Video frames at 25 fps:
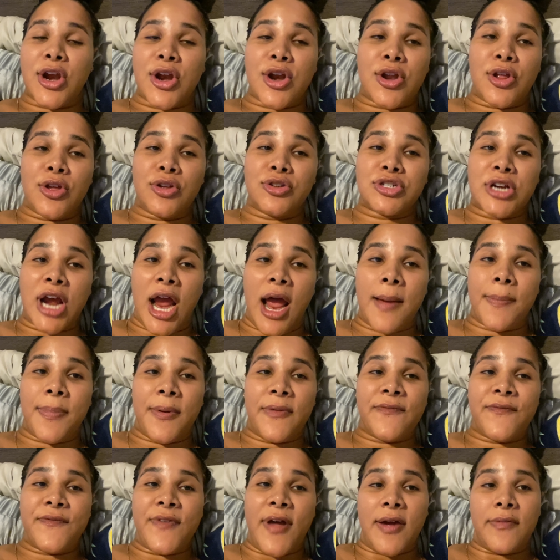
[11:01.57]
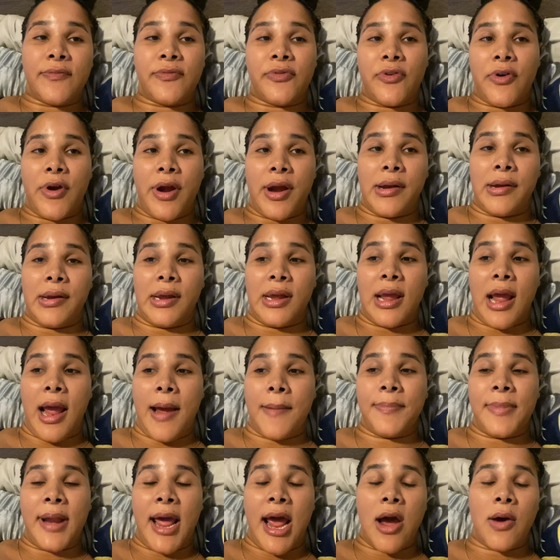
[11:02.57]
a new job in february
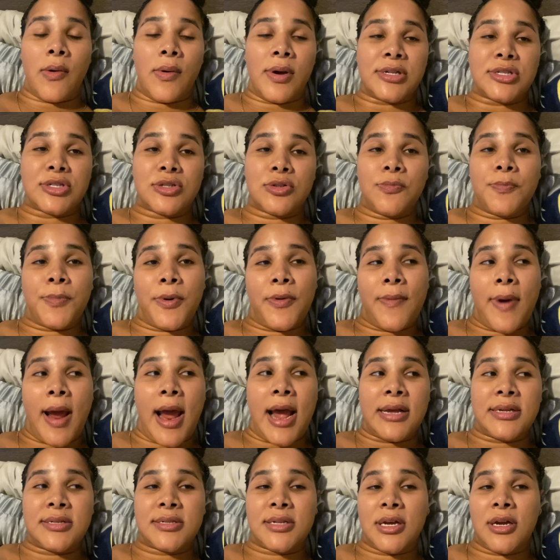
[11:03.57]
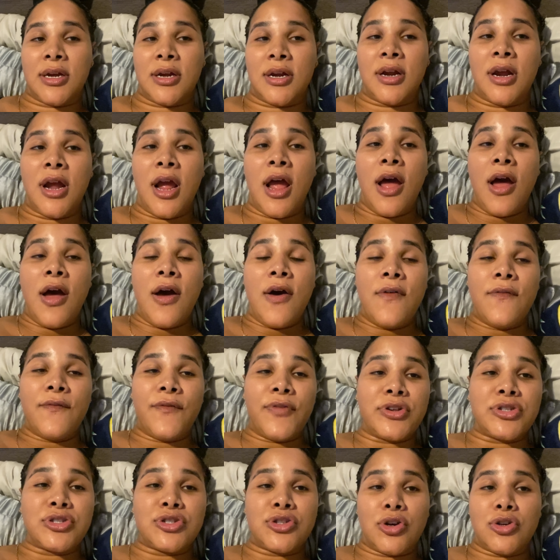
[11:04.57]
i'm now a supervisor
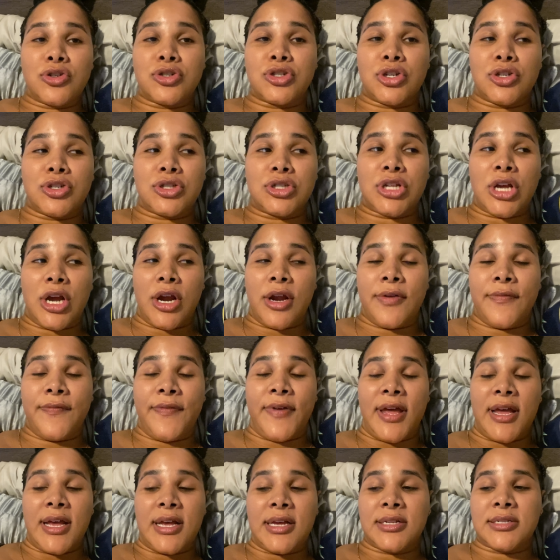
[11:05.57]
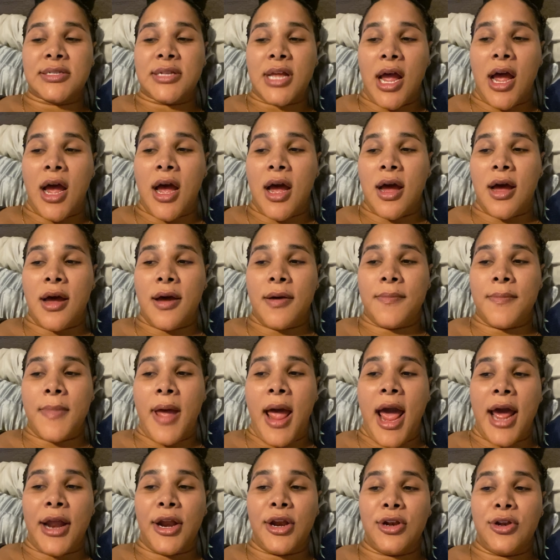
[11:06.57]
for social service um,
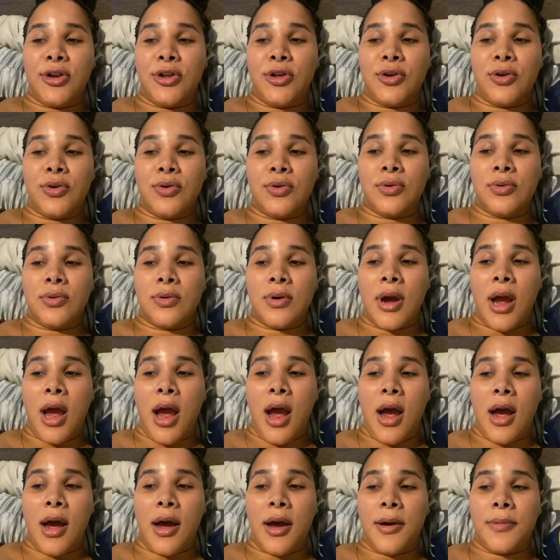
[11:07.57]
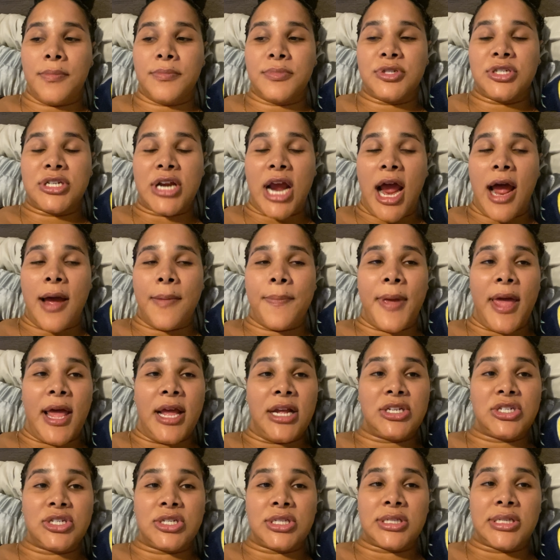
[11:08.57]
at a new um, job
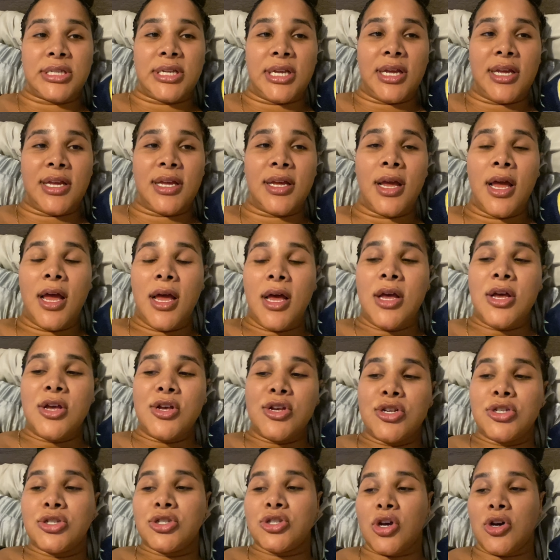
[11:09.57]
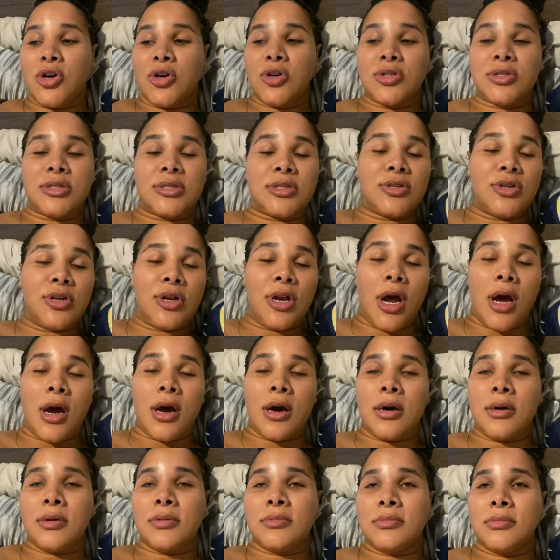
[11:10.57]
agency so you
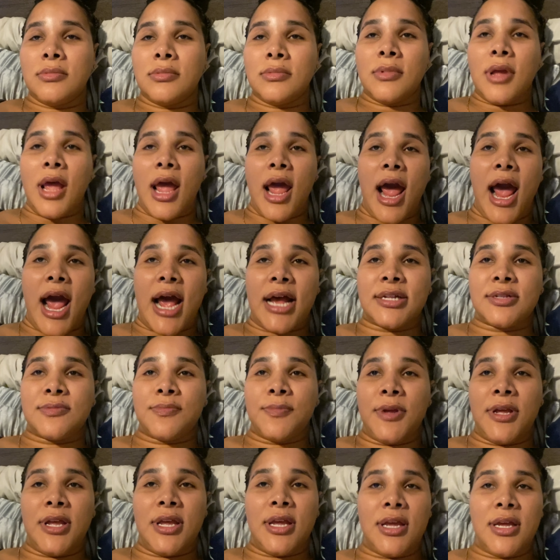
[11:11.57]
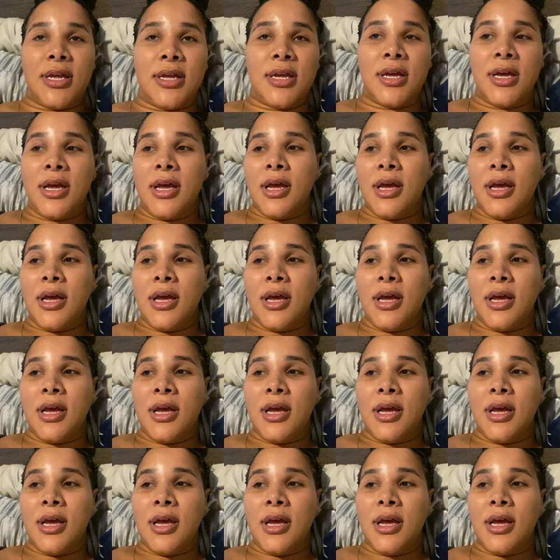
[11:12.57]
know it has me